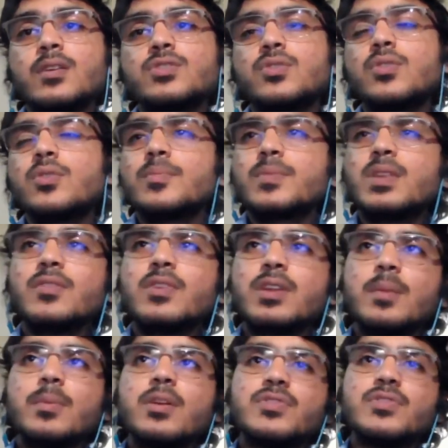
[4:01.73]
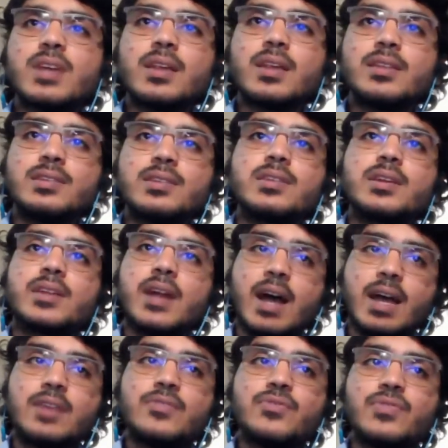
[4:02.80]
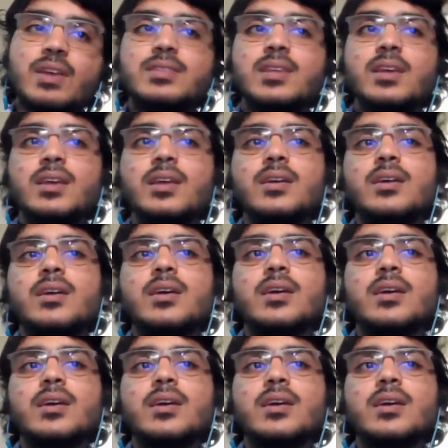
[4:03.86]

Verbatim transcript: So there were a number of challenges that I am facing